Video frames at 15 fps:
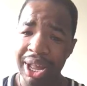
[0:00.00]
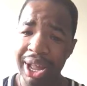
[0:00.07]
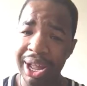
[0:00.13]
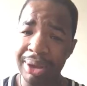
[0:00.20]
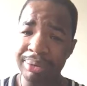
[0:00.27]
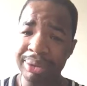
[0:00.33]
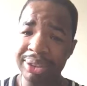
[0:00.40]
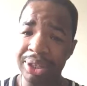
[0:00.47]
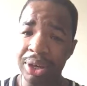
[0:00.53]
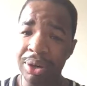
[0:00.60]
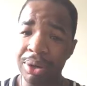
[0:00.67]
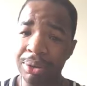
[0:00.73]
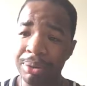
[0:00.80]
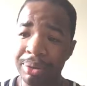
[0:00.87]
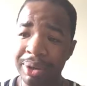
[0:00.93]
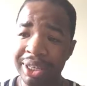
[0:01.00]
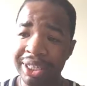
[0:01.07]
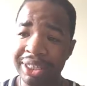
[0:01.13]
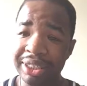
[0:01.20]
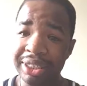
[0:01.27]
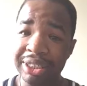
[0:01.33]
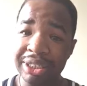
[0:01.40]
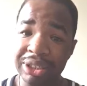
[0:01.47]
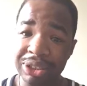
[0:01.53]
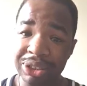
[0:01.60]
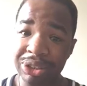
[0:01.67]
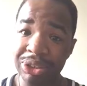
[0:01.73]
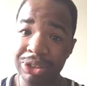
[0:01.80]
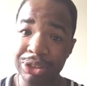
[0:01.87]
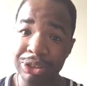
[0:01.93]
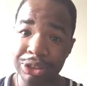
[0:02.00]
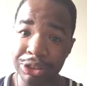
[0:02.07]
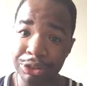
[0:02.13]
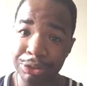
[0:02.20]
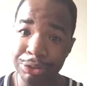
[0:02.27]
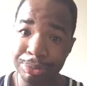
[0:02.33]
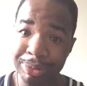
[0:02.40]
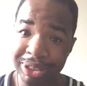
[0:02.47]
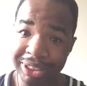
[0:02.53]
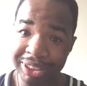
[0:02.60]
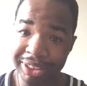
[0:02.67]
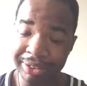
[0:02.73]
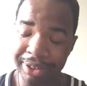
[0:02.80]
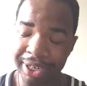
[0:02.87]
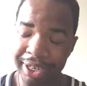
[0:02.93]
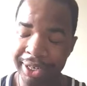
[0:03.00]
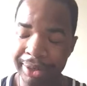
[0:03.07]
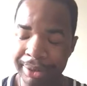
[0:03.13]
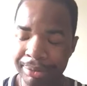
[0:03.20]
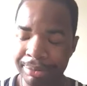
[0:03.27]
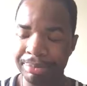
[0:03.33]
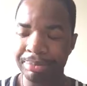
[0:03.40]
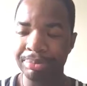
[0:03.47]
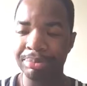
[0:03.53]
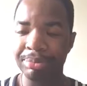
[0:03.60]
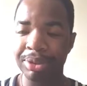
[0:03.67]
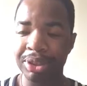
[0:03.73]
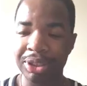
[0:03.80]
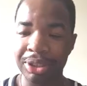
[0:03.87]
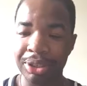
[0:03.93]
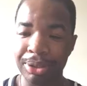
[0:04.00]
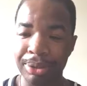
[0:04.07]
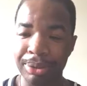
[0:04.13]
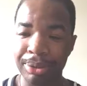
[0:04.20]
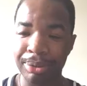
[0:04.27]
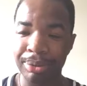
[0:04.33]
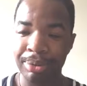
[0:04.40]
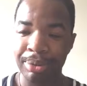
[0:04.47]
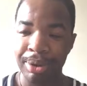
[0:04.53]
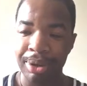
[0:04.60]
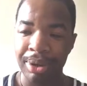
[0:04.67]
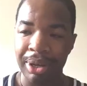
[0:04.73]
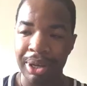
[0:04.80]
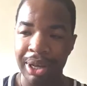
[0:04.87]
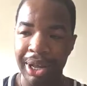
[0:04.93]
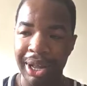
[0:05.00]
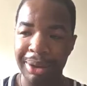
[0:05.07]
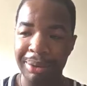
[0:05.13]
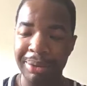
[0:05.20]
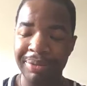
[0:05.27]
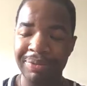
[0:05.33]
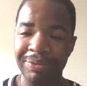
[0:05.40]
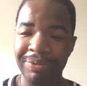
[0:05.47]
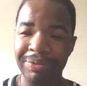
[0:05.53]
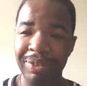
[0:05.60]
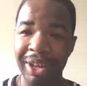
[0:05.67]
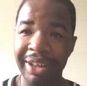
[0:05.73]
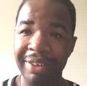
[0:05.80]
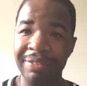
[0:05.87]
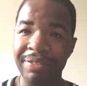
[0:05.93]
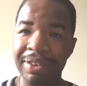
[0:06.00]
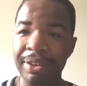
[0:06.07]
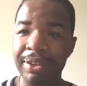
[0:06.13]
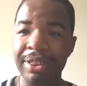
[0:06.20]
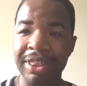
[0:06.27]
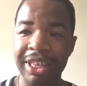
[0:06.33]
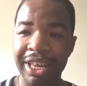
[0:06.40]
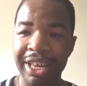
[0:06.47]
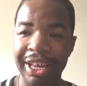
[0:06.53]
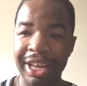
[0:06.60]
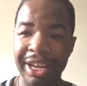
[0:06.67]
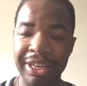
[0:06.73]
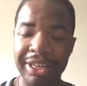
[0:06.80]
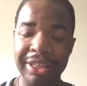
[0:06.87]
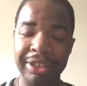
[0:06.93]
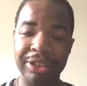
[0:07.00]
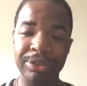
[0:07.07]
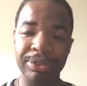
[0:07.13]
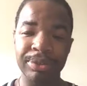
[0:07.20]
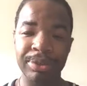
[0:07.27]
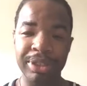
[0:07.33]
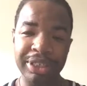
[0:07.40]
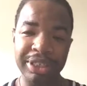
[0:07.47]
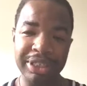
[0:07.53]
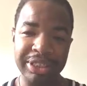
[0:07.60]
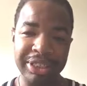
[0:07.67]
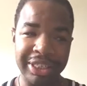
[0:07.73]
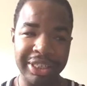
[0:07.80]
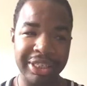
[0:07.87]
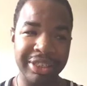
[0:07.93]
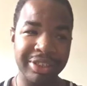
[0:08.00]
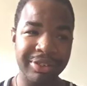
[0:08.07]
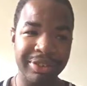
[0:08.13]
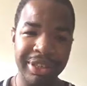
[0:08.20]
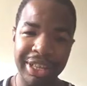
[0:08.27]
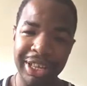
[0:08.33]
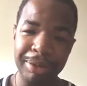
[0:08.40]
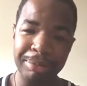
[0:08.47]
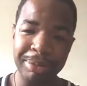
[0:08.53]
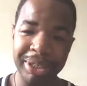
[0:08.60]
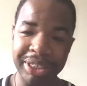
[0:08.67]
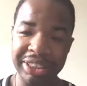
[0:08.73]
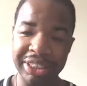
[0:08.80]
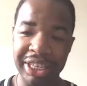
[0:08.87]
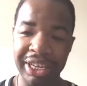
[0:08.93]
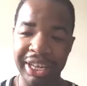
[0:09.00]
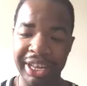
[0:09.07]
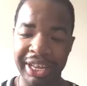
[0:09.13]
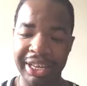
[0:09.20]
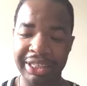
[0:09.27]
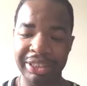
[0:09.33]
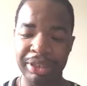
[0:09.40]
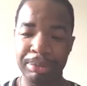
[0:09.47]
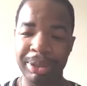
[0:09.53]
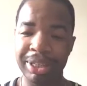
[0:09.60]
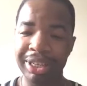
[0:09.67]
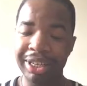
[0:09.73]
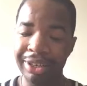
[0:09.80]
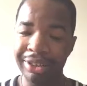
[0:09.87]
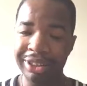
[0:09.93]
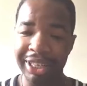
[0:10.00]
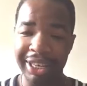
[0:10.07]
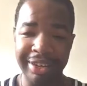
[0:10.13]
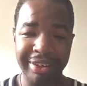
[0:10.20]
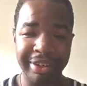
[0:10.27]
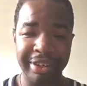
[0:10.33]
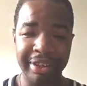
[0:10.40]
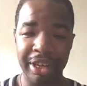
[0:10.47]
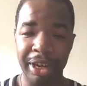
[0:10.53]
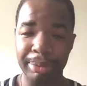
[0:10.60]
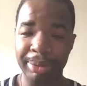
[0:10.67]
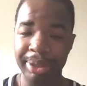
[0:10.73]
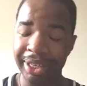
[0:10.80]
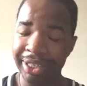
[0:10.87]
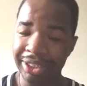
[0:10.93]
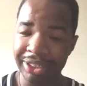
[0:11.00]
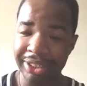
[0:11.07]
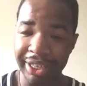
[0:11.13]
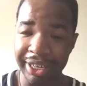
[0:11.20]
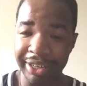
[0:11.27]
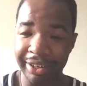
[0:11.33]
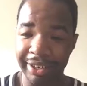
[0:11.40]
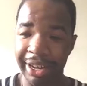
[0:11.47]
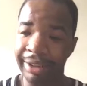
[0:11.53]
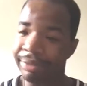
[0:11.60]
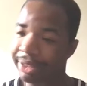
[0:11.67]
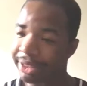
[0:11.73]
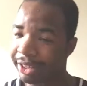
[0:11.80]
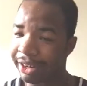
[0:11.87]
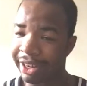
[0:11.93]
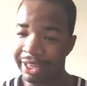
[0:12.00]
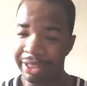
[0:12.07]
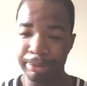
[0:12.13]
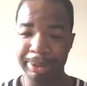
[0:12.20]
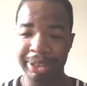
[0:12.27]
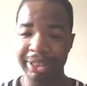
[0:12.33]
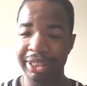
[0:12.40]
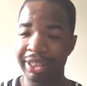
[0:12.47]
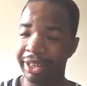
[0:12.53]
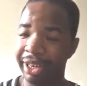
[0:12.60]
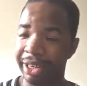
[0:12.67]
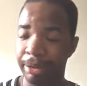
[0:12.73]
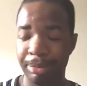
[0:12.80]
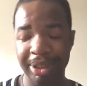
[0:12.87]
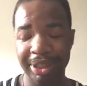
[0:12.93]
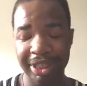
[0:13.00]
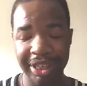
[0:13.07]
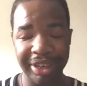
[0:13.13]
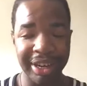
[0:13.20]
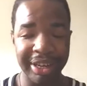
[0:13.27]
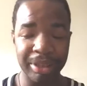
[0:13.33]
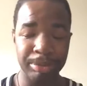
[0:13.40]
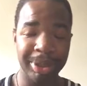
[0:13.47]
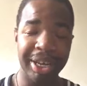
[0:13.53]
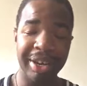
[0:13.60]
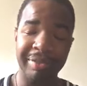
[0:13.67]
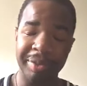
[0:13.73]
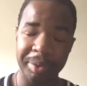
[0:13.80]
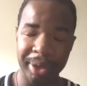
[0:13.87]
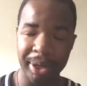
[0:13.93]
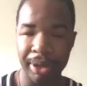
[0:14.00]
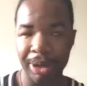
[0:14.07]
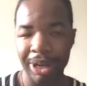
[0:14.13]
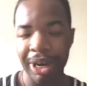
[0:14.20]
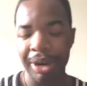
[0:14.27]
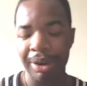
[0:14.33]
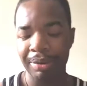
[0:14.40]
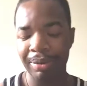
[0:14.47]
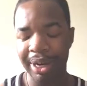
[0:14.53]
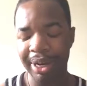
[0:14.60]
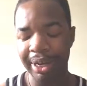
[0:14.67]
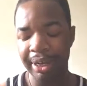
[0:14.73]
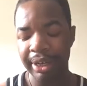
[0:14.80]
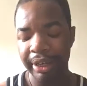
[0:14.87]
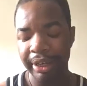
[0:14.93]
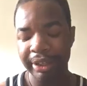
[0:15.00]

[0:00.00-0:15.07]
I was always too busy, right? So I felt that I couldn't do this, I couldn't do that because I had something else, I had another obligation, I had a conference call, I had to be here, I had to be there, I had to be everywhere, right?